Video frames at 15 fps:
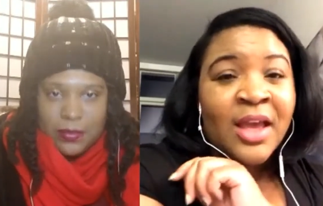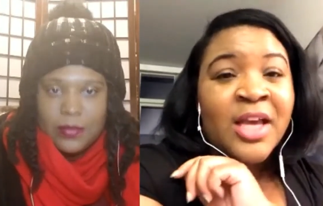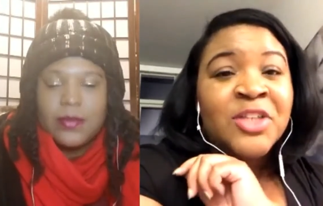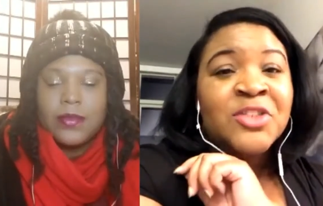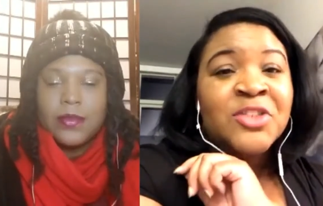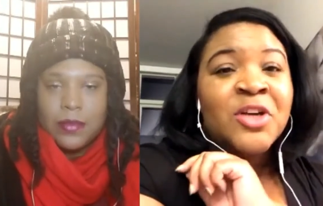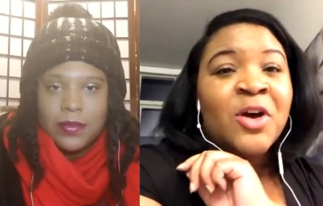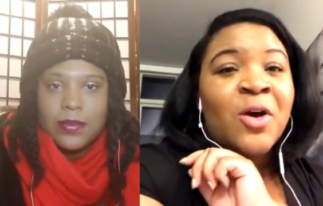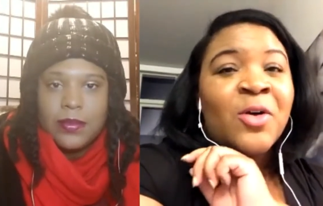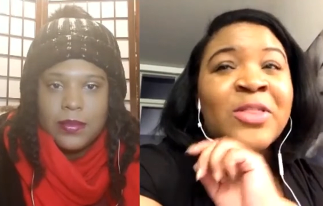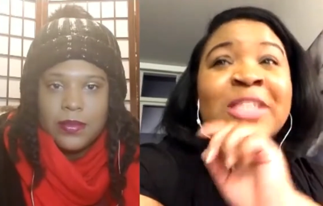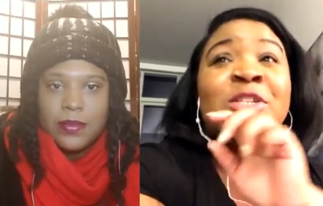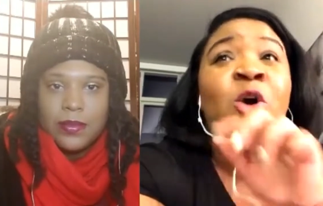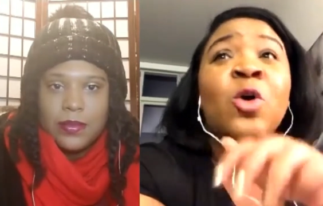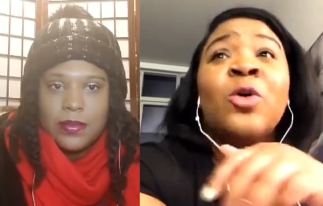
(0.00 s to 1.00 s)
Speaker 1: Mm-hmm. So
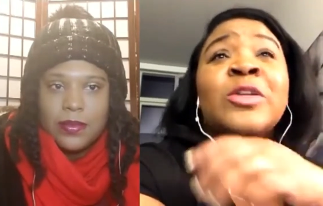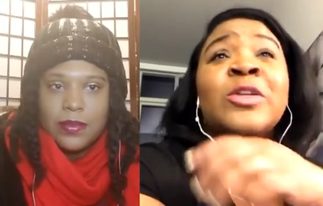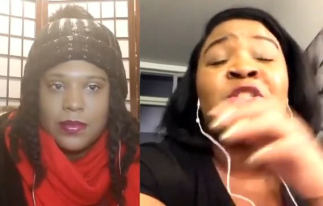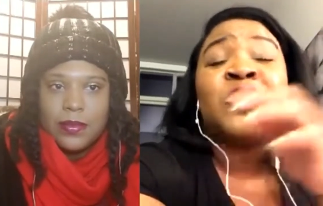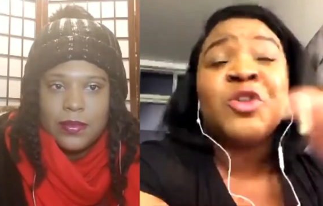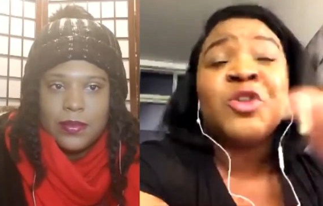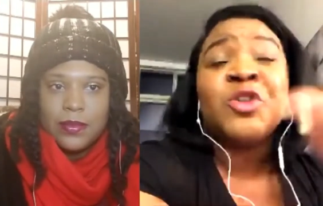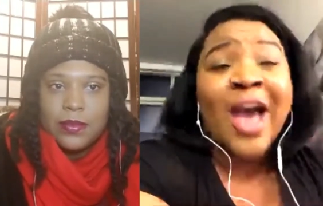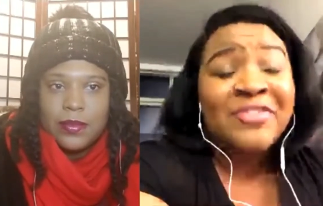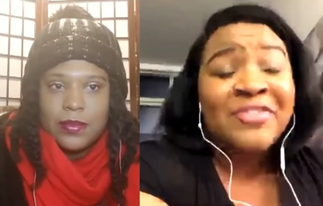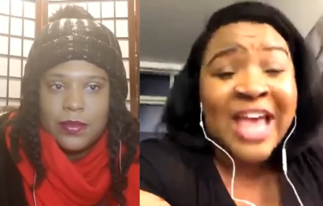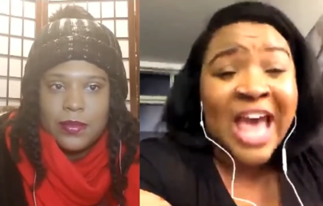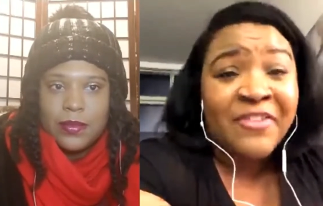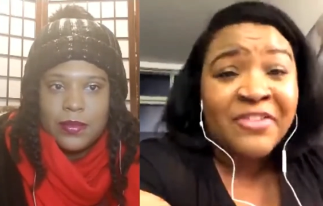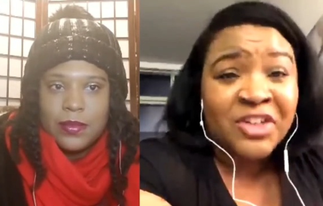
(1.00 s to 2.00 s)
this whole you don't have
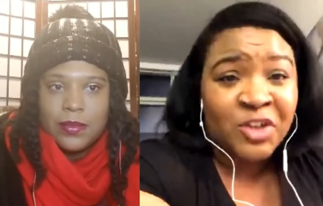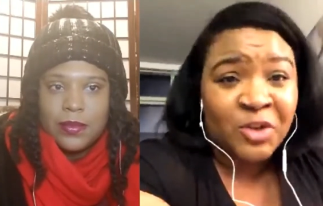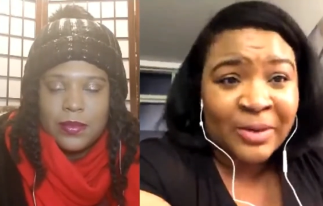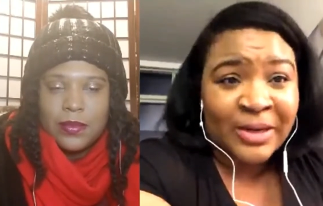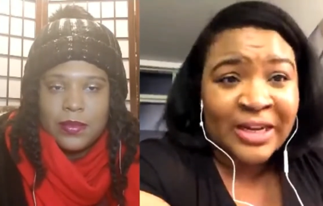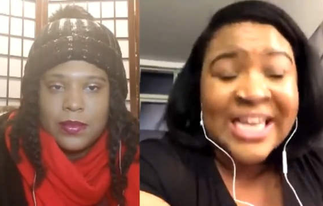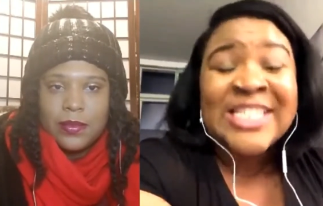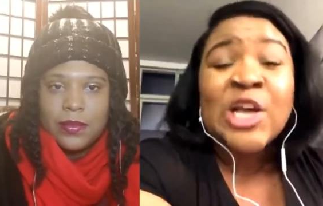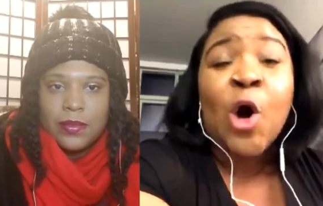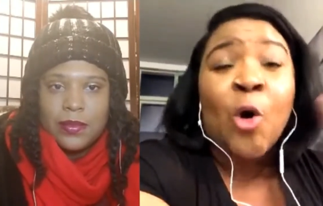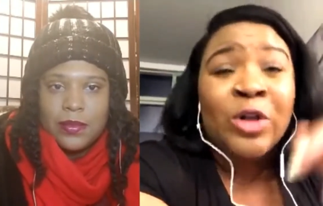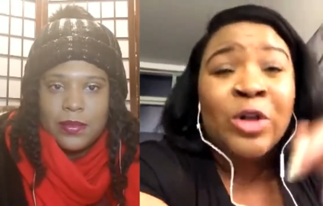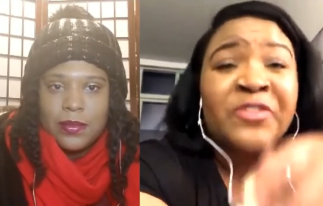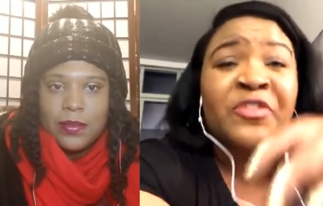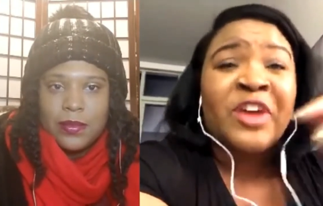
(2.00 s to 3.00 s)
to have a degree is
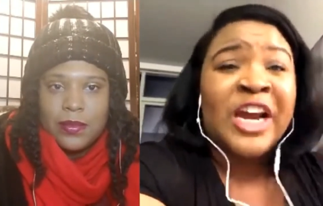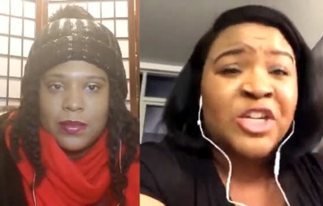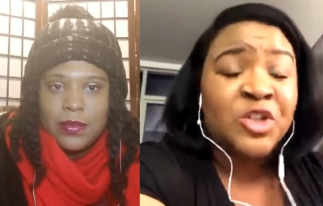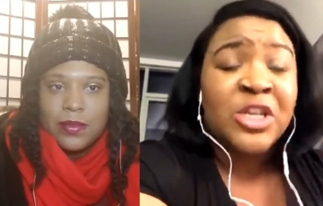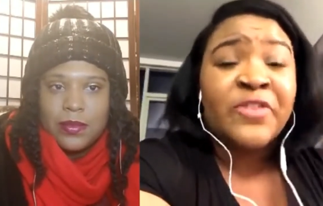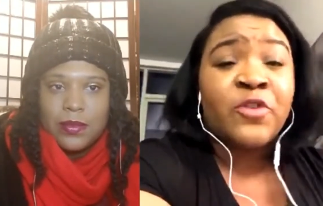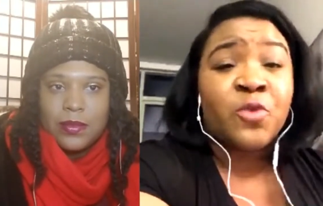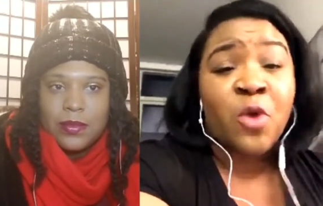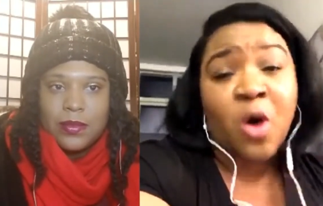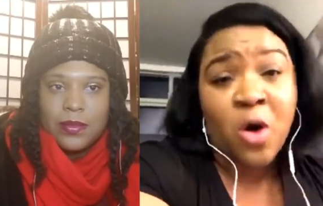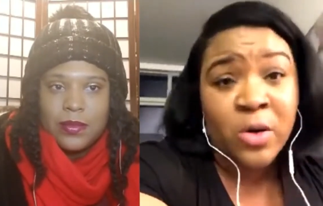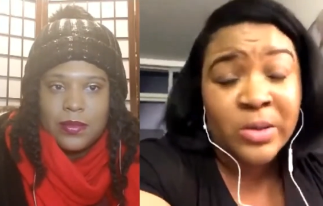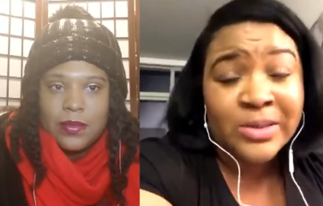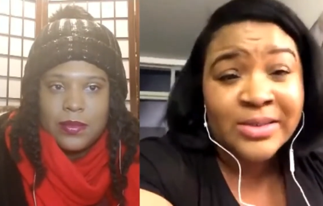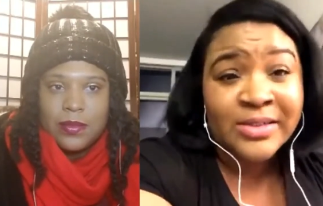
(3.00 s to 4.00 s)
only for entry level
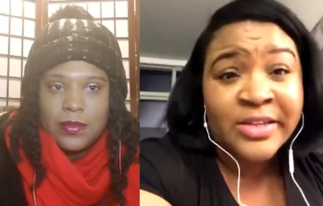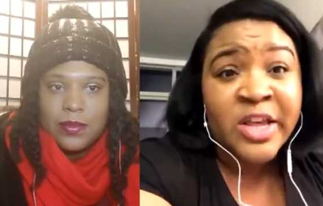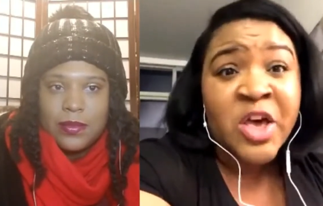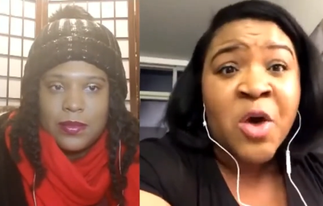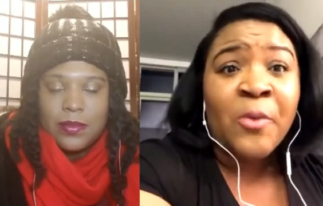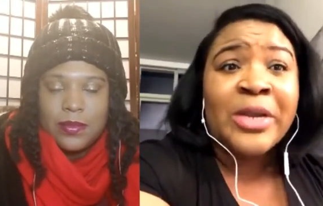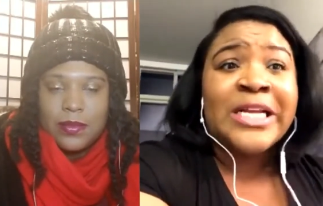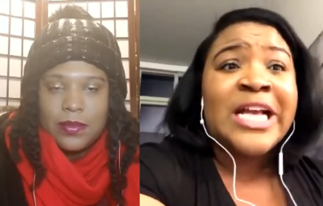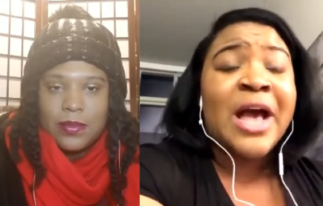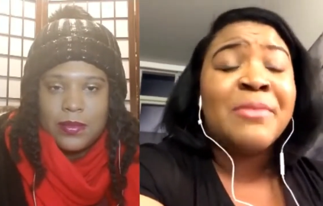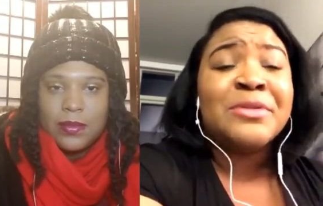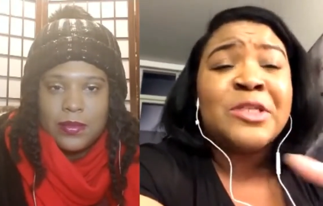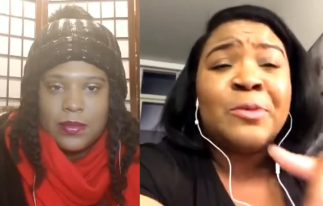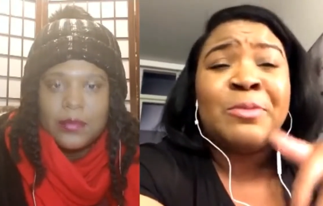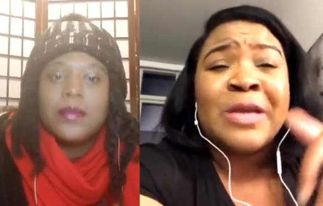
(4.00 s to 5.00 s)
roles. When it
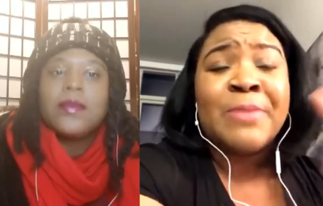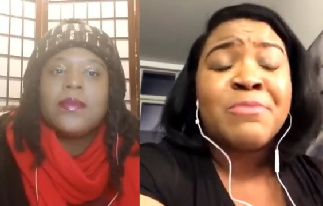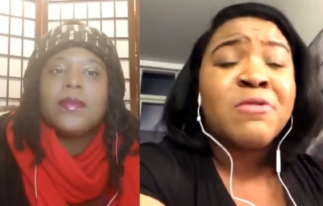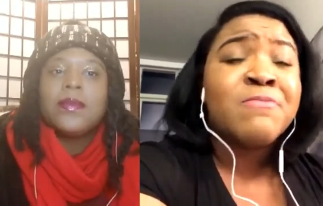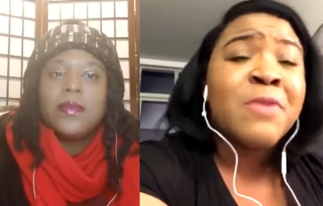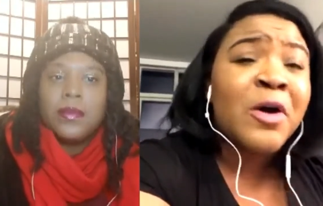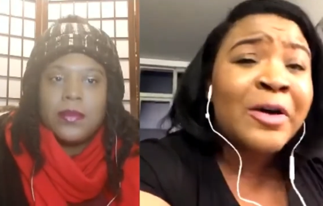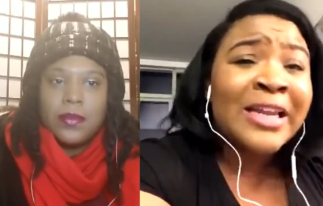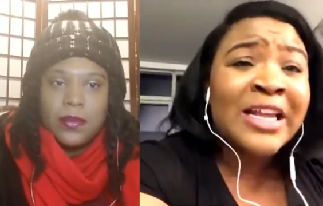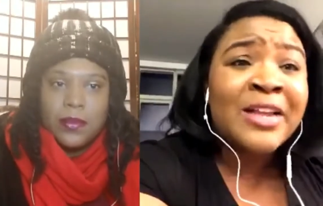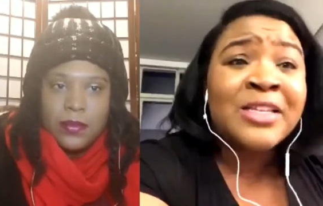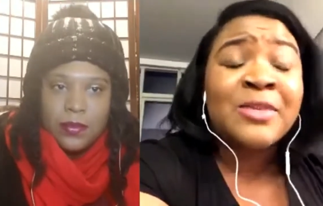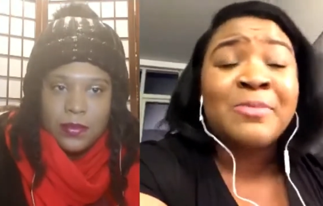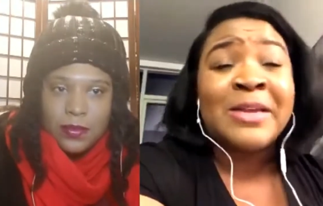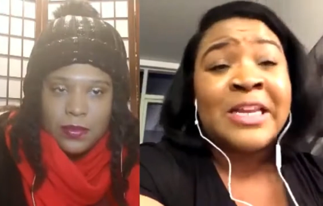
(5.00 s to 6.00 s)
comes to being
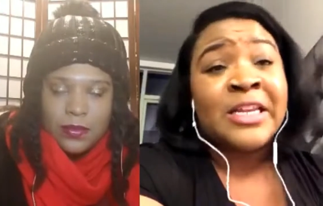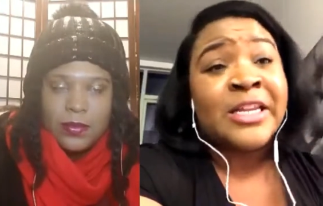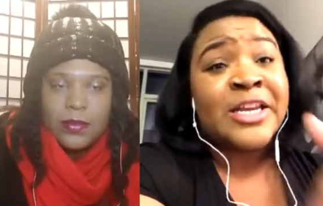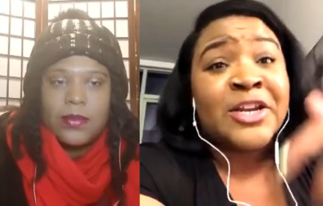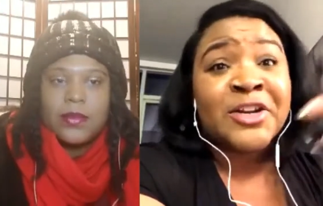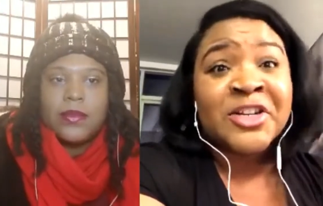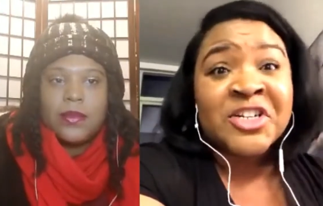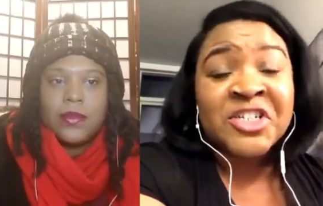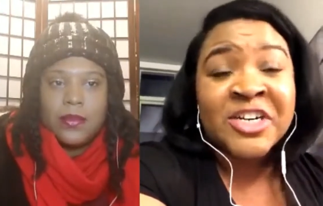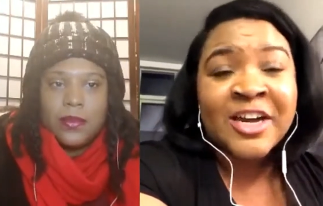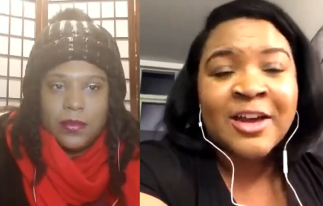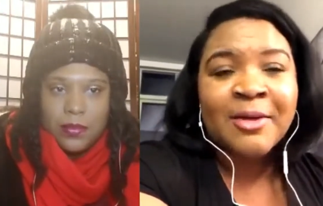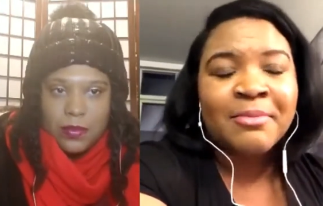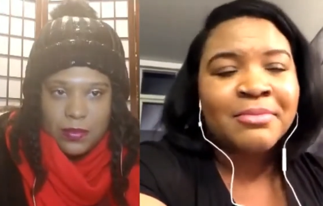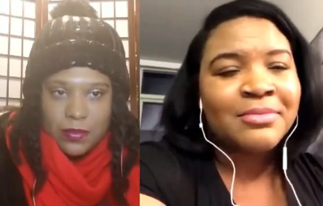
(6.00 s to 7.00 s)
promoted, to being
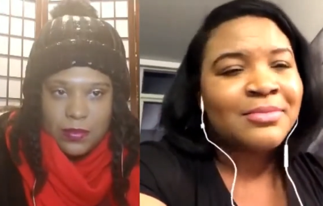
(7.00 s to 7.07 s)
leadership,